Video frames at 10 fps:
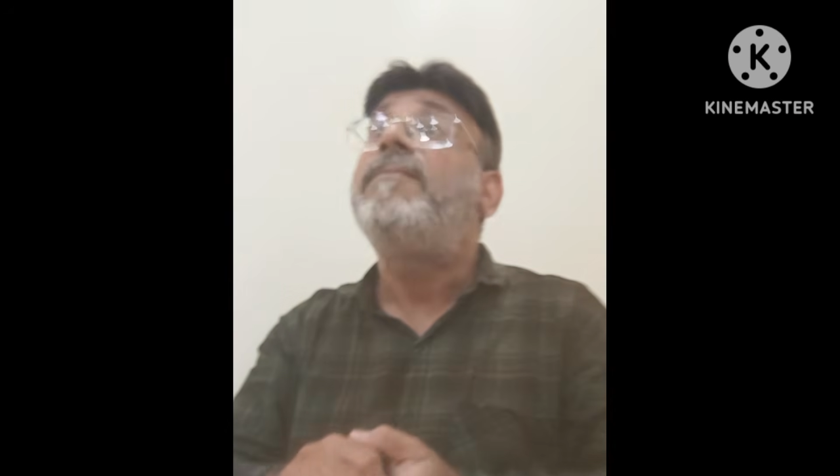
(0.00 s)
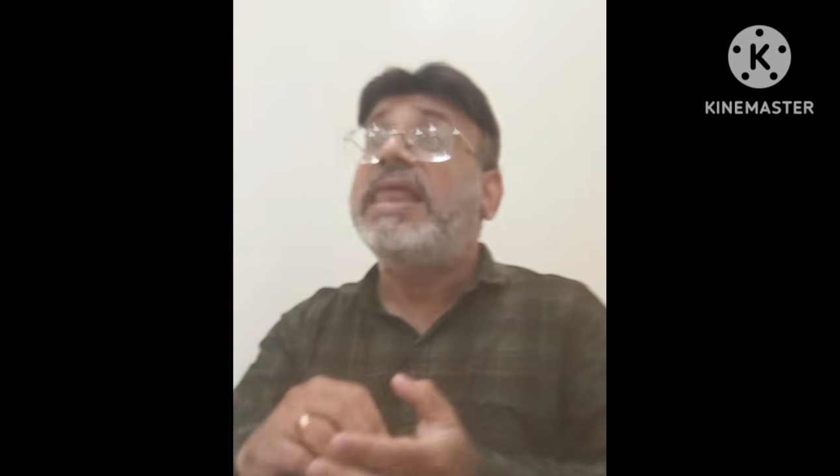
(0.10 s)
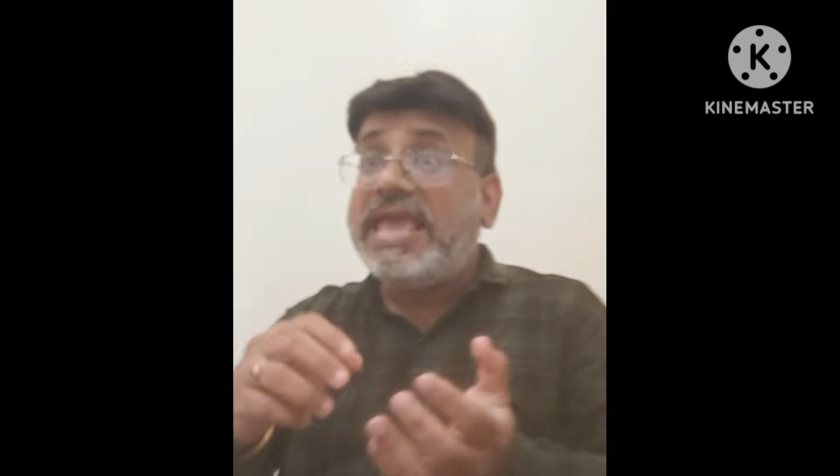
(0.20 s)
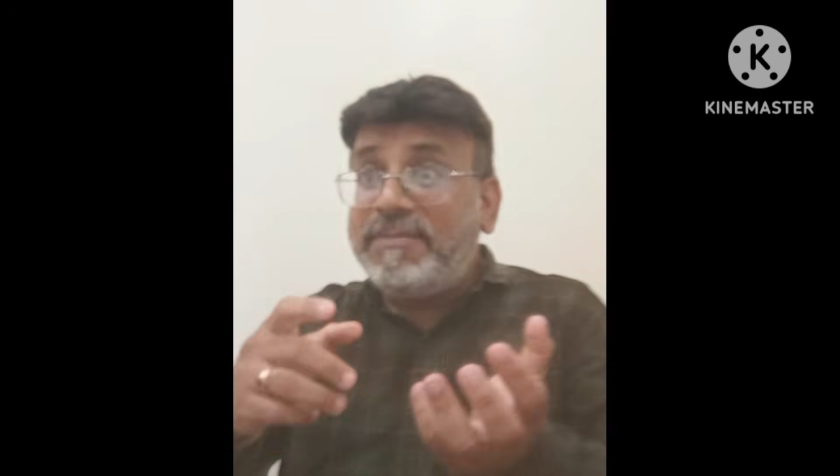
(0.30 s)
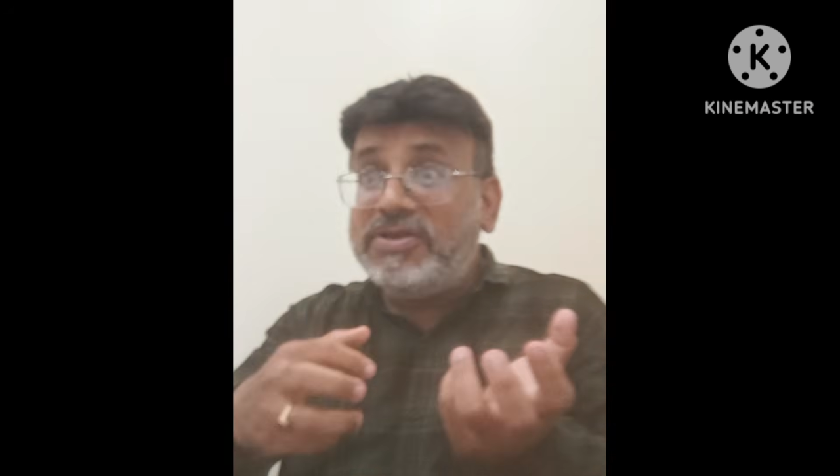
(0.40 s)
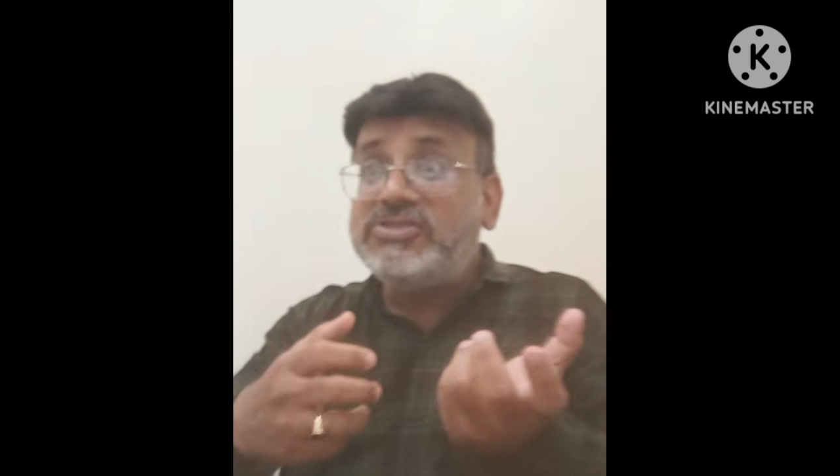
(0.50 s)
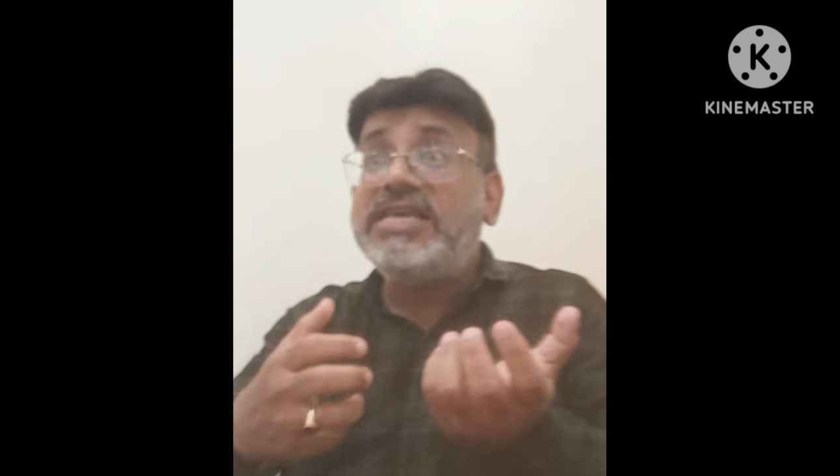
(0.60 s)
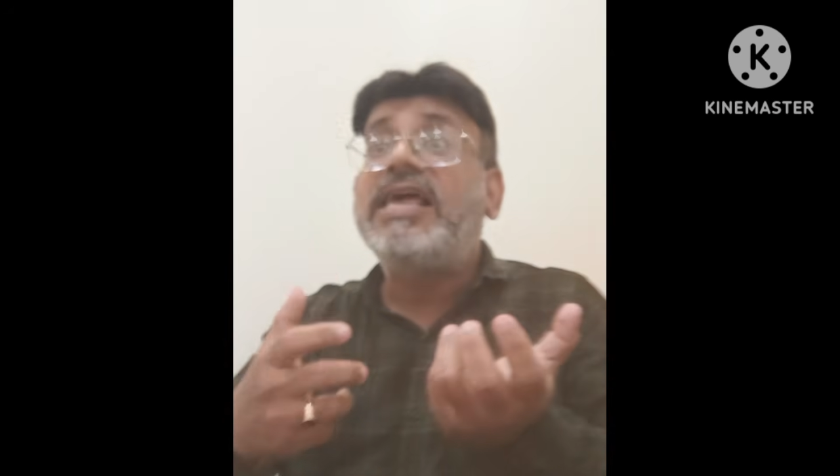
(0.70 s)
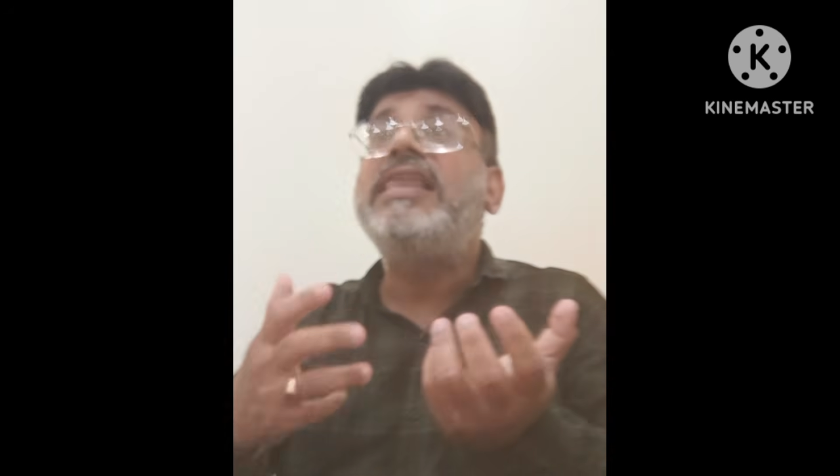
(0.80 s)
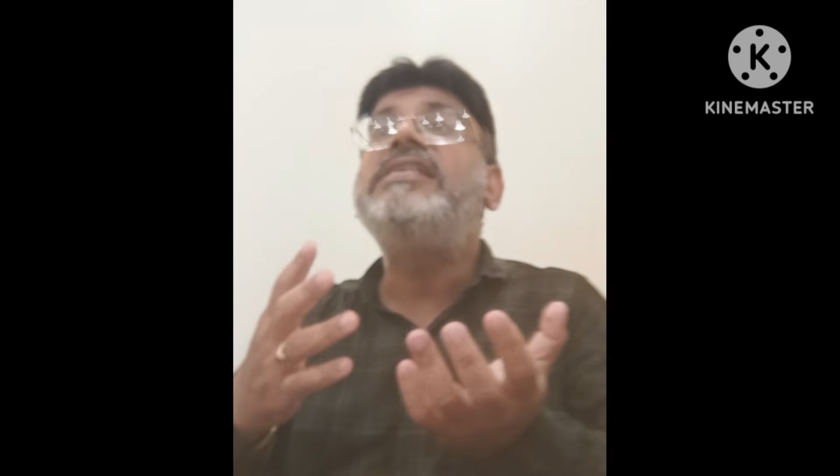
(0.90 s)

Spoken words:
playing musical